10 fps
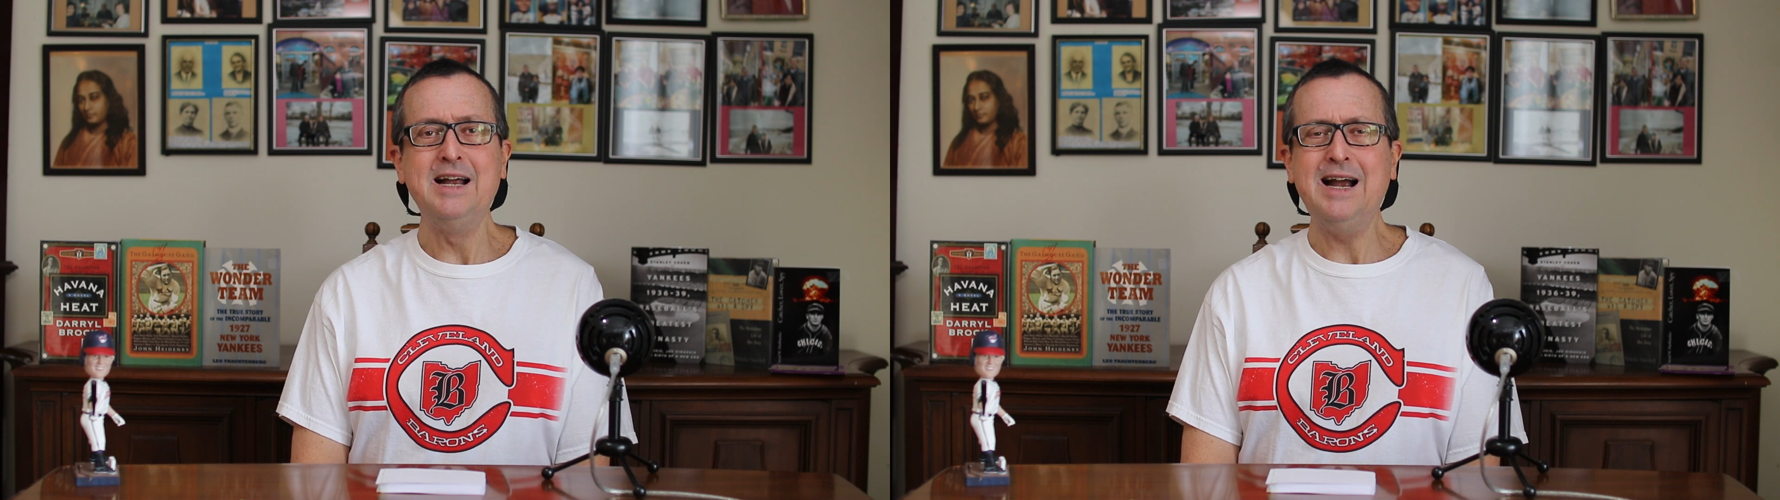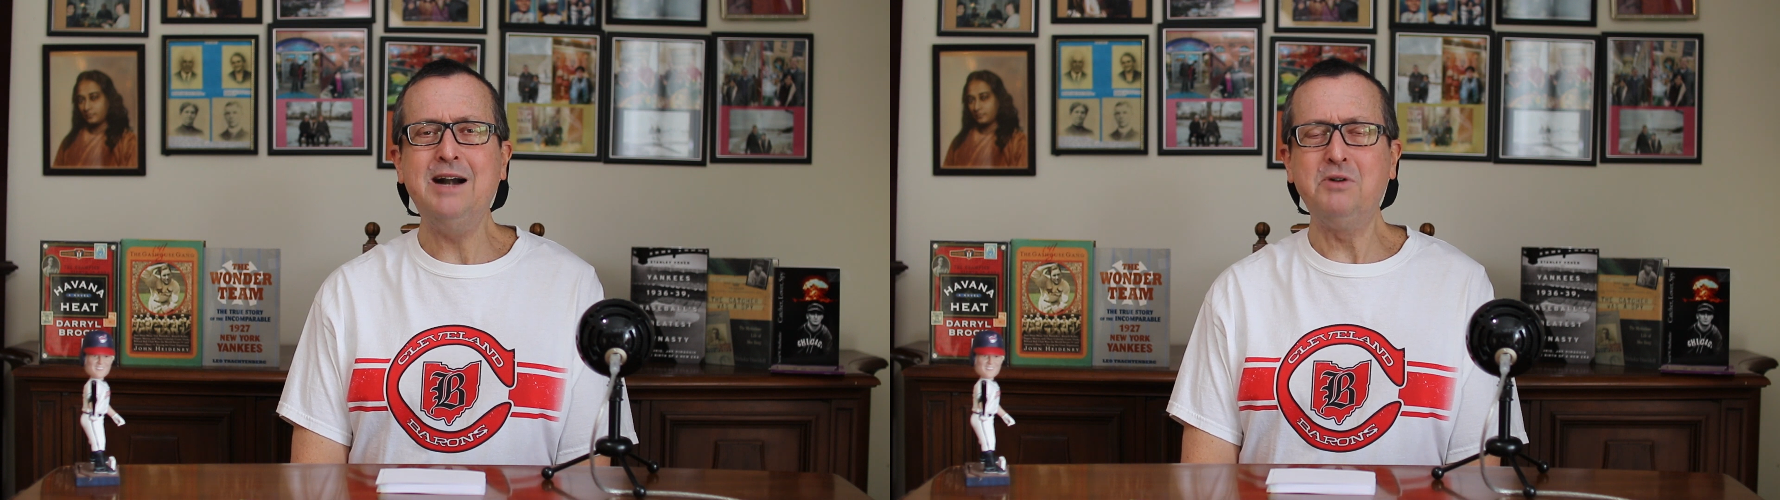
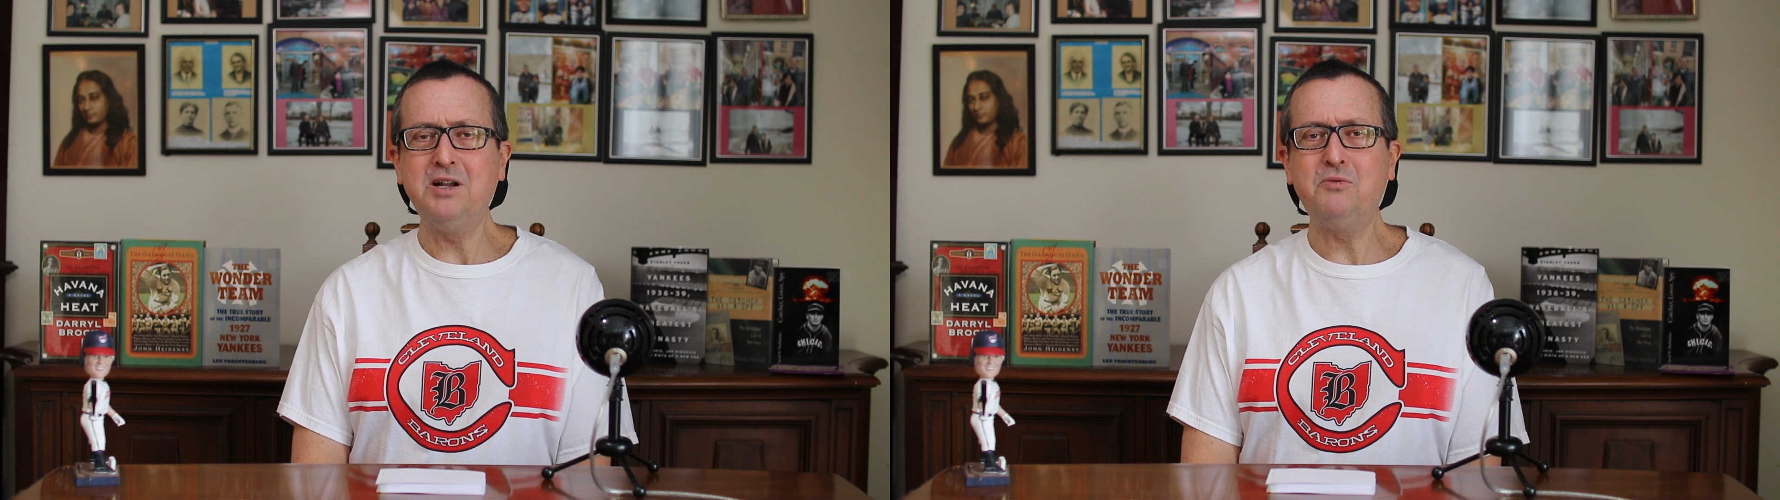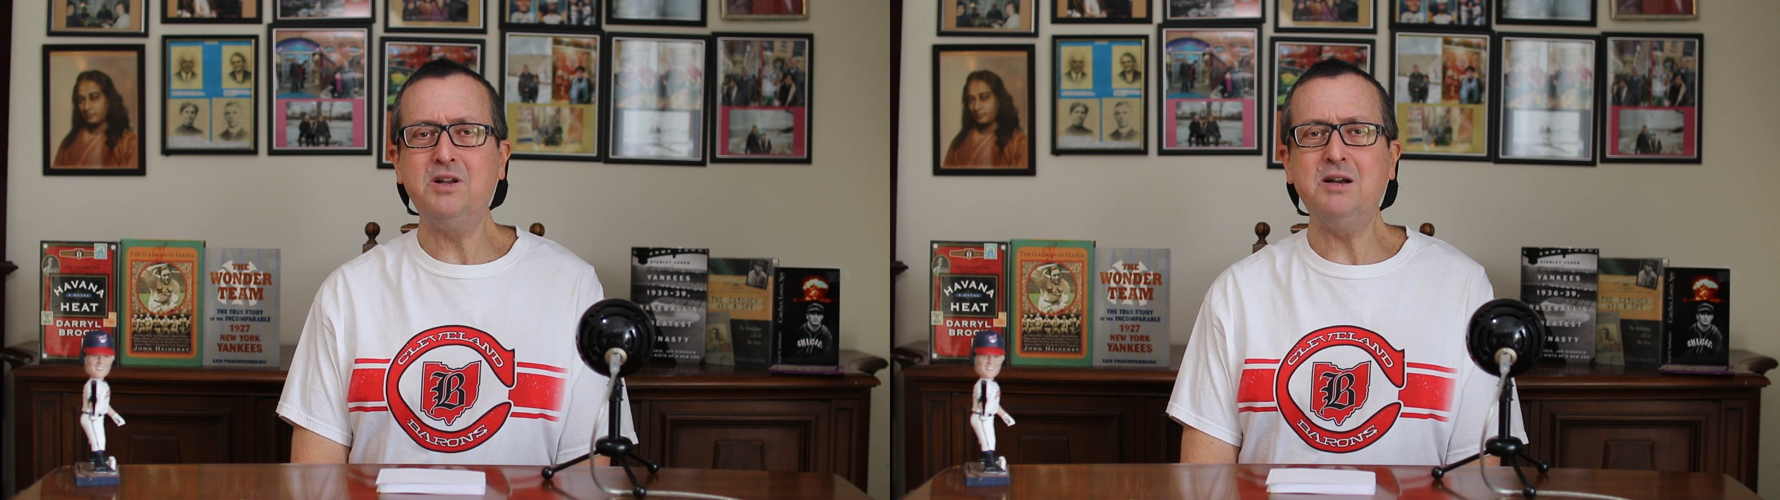I
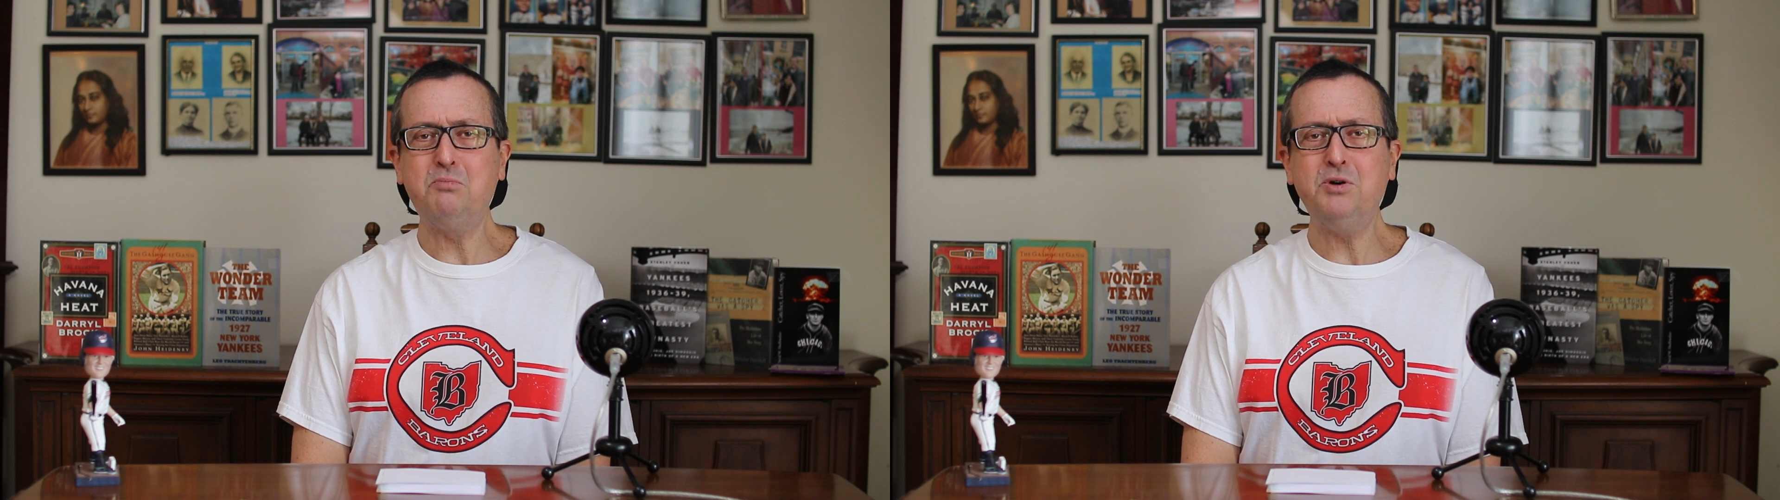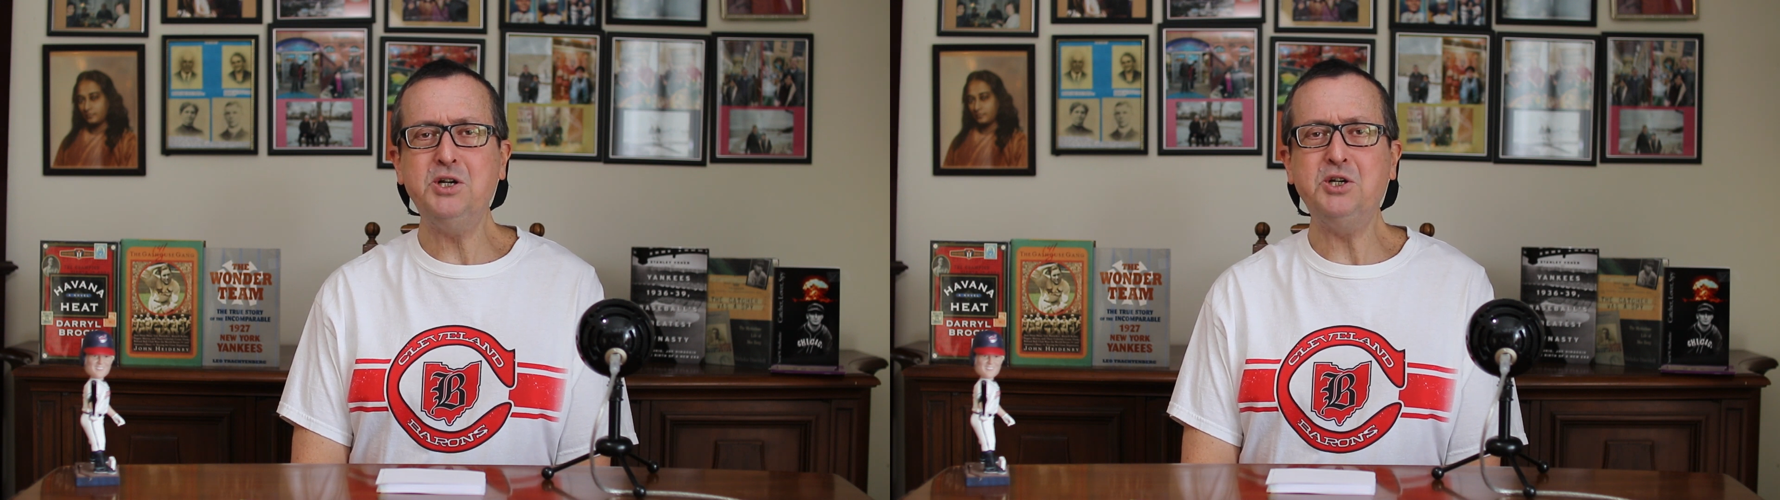really, really
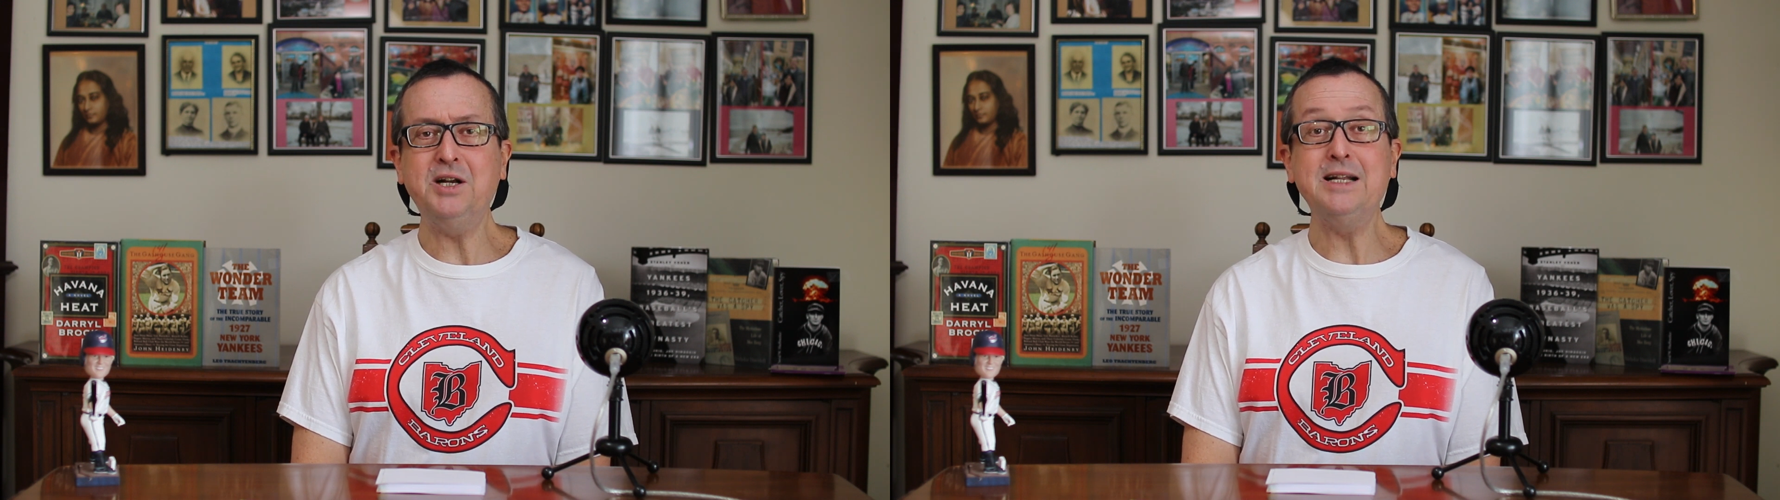appreciate